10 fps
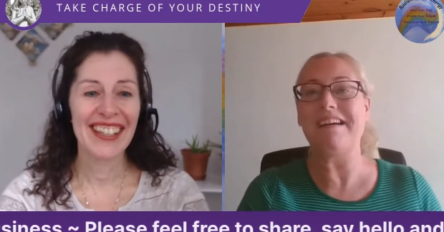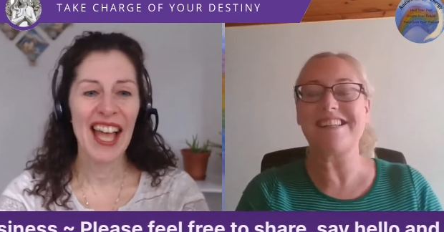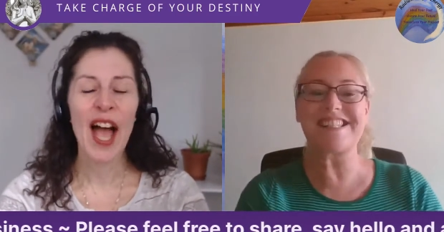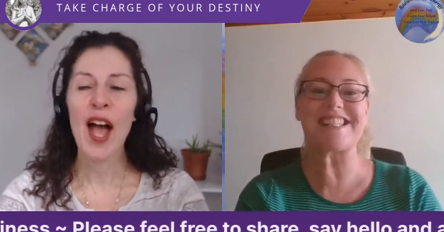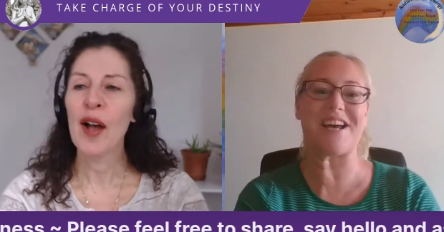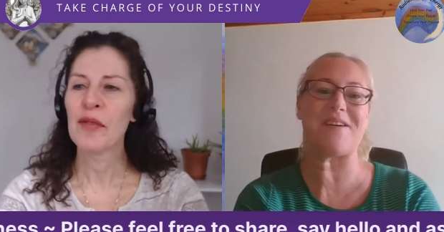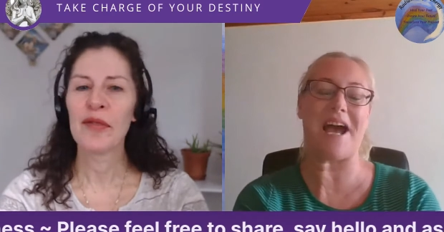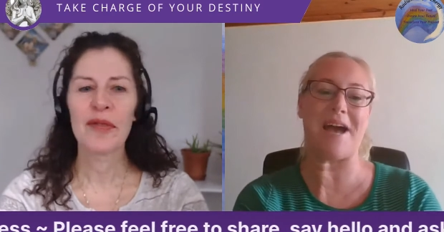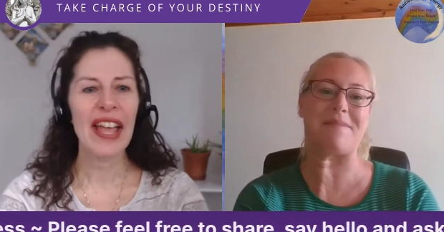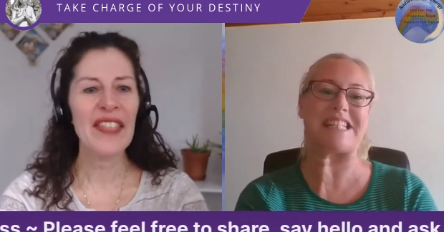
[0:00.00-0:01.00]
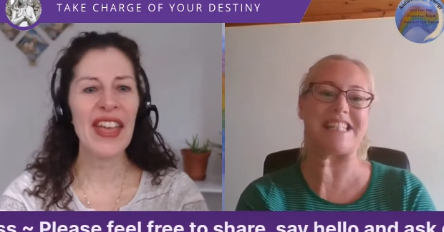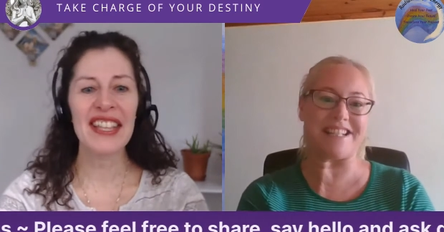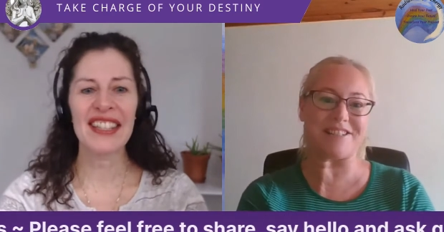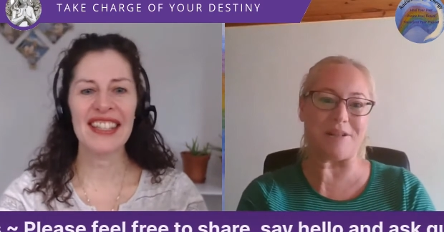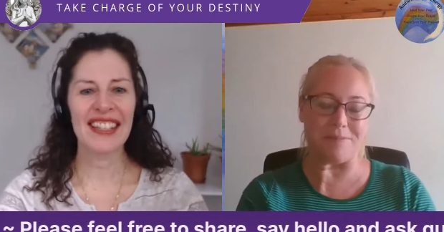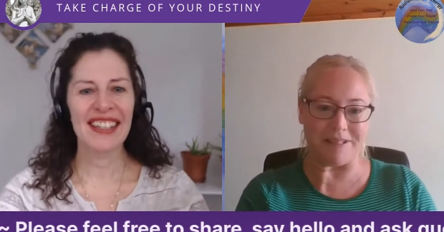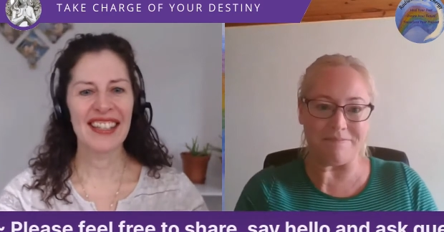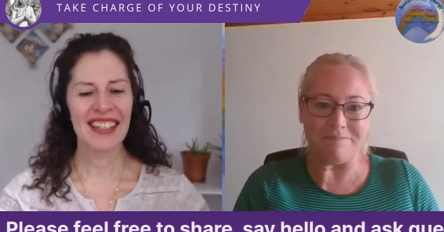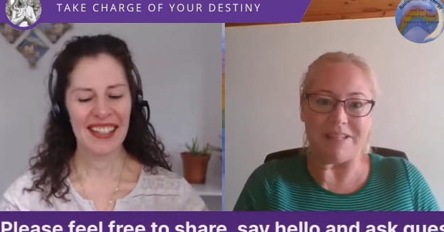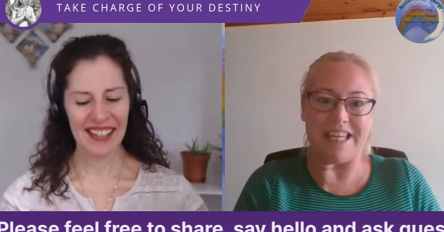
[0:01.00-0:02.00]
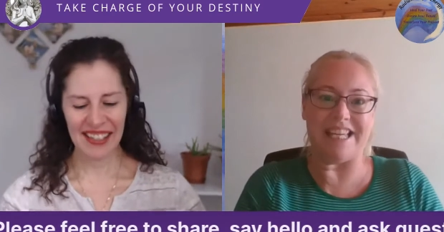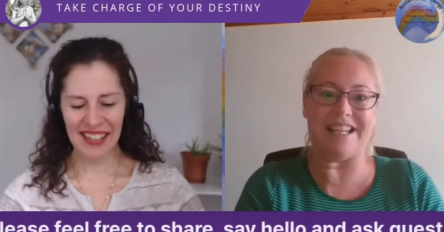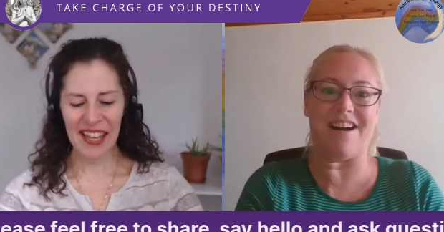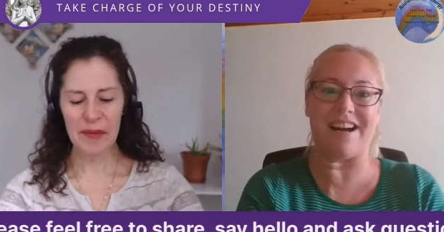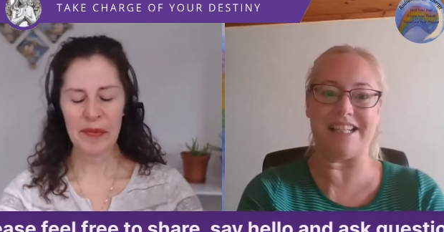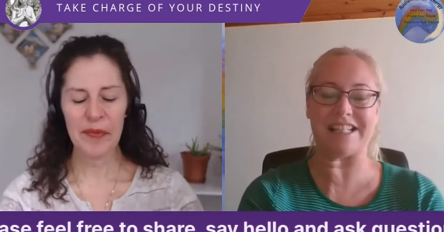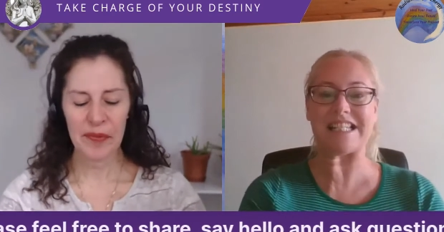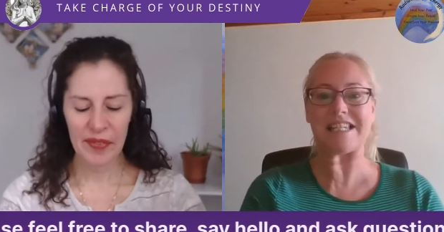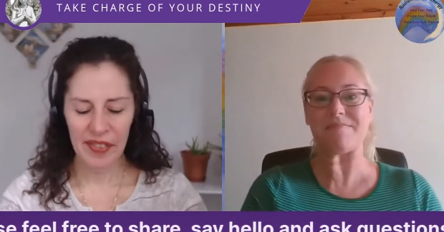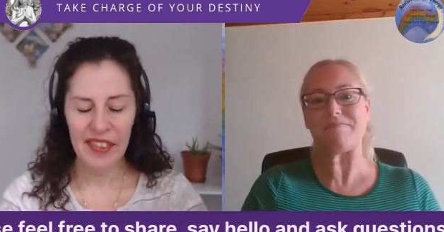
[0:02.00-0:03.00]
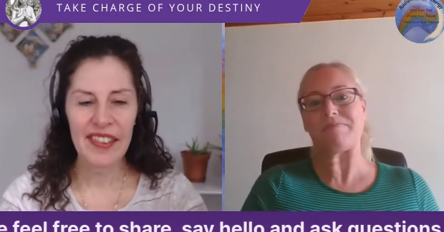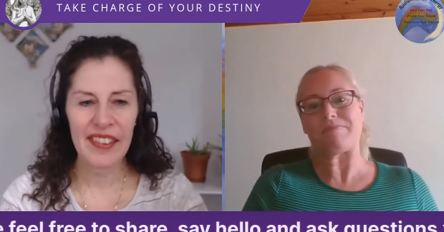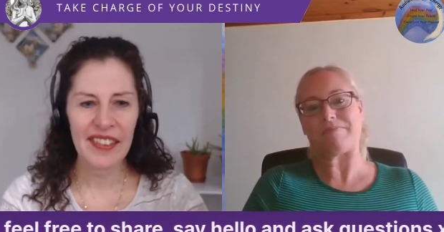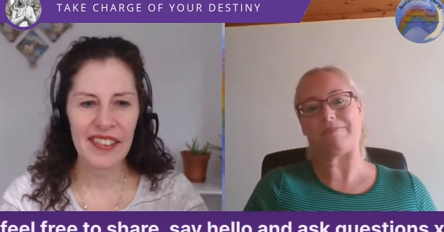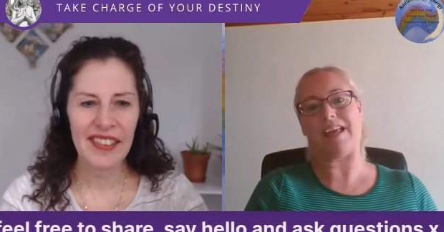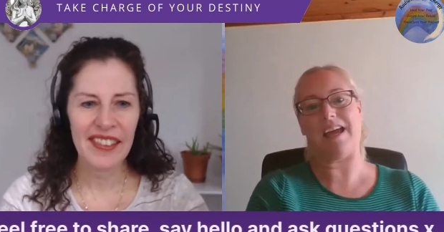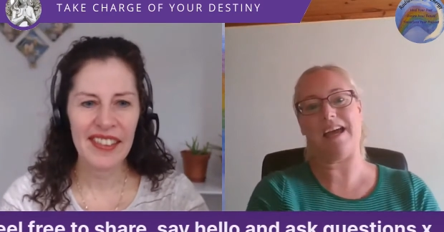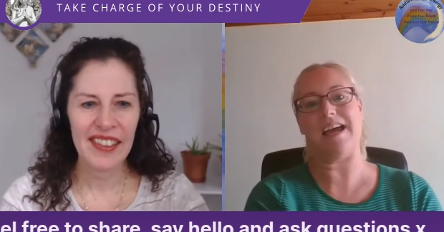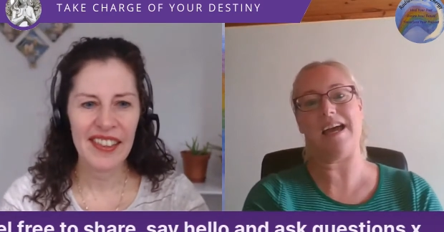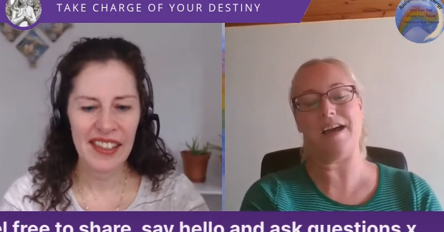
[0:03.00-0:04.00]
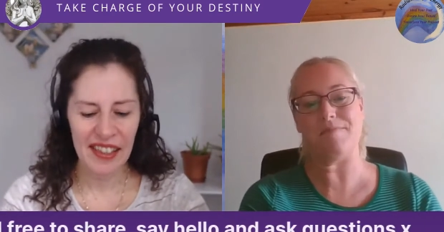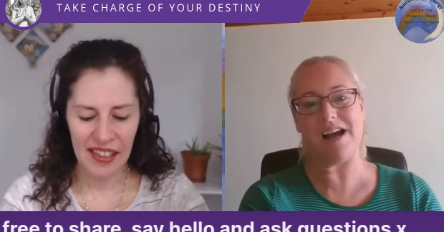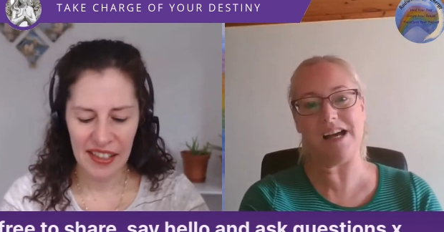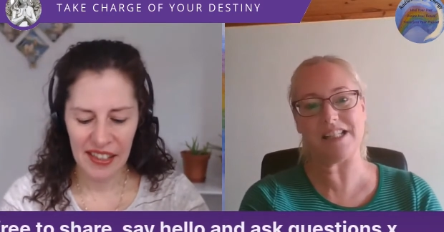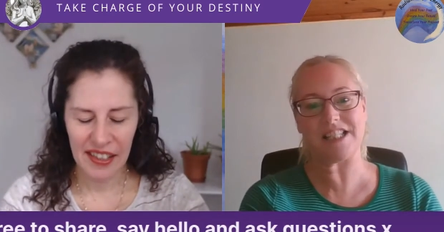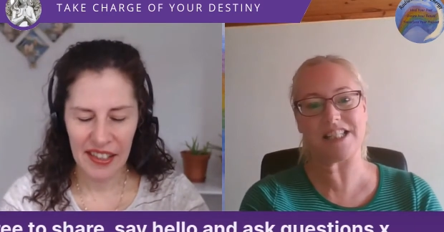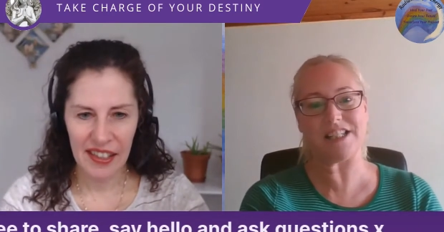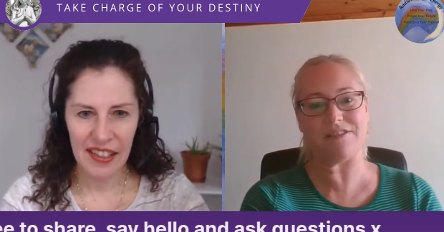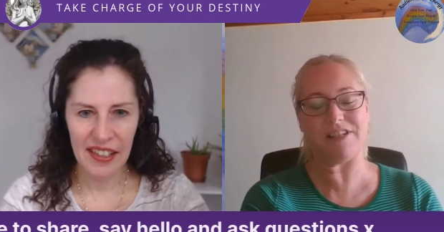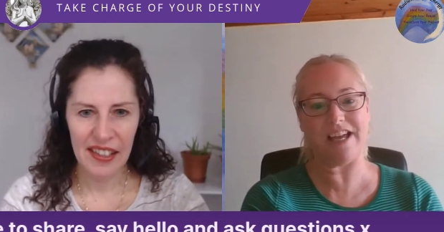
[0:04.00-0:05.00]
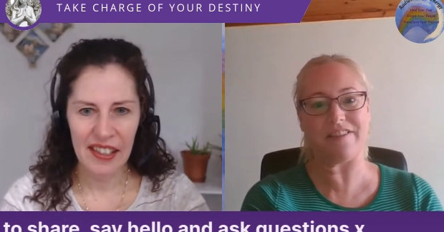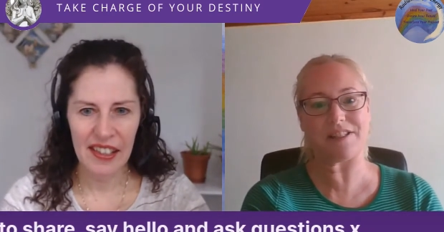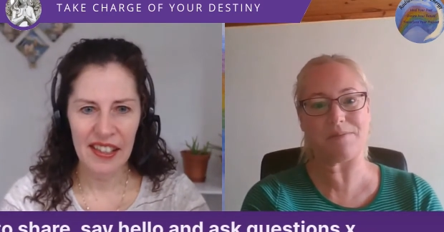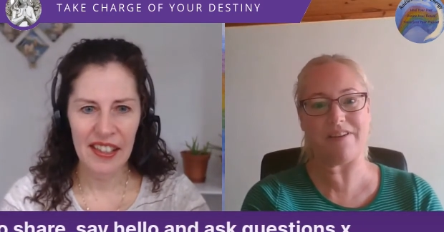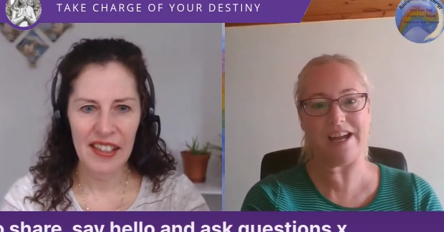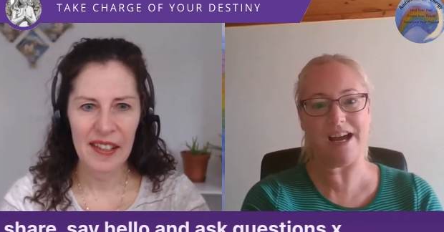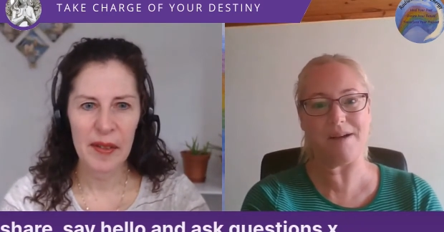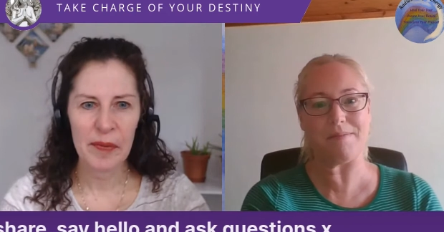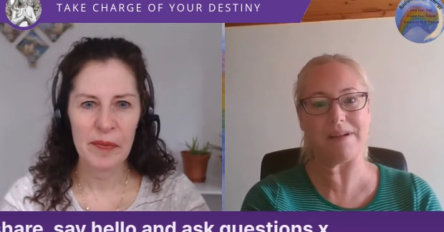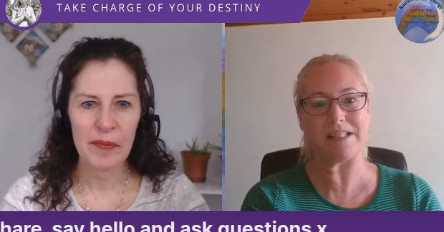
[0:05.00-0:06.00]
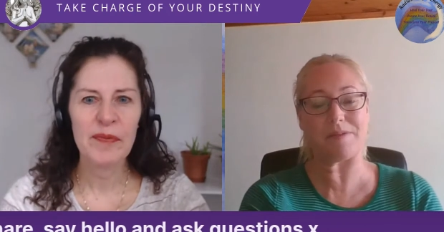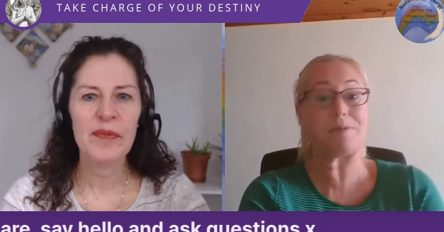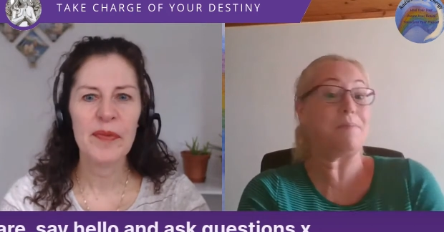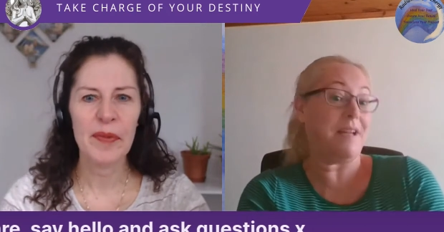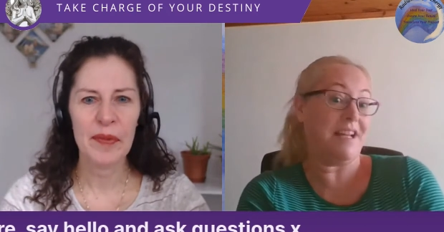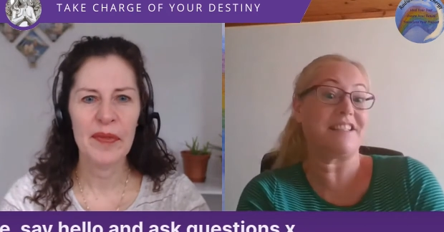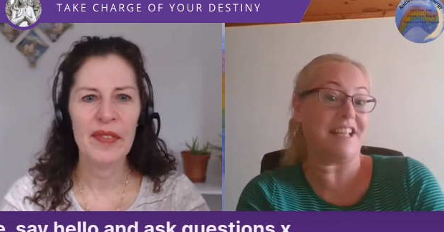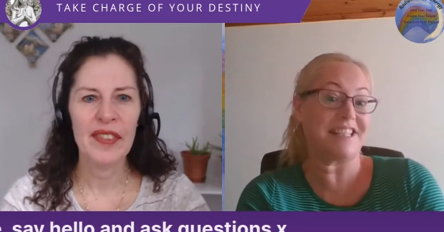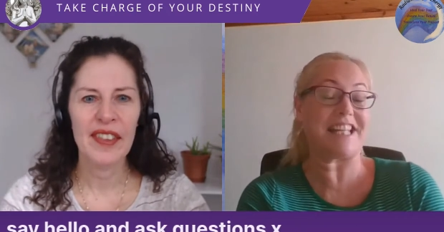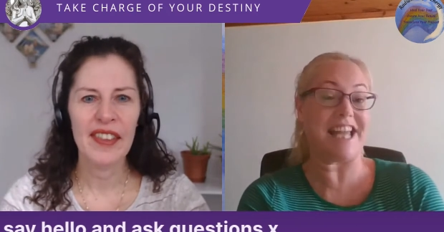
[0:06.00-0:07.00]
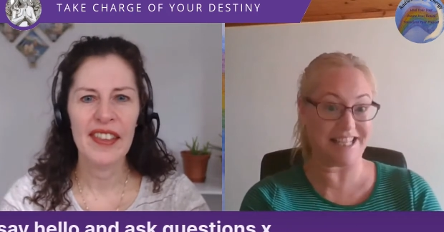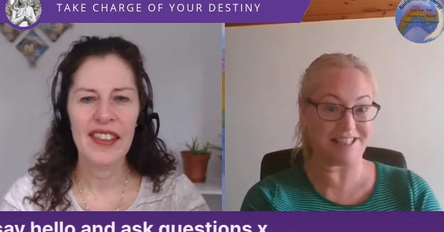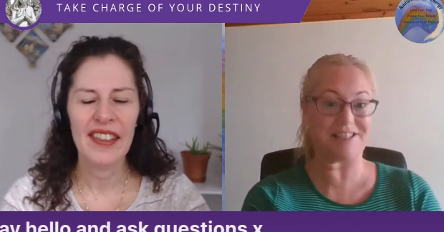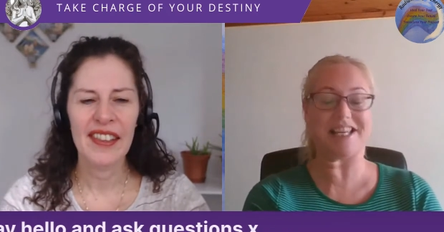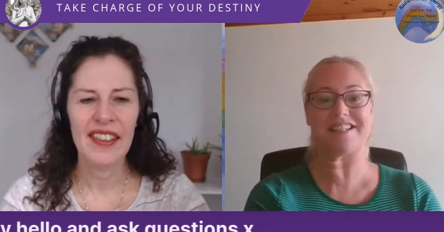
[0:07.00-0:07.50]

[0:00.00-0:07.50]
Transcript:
Speaker 1: So um, it's near Dublin in Ireland, mm -hmm. um, and so yeah, that's where I am. Which and and again, as you said,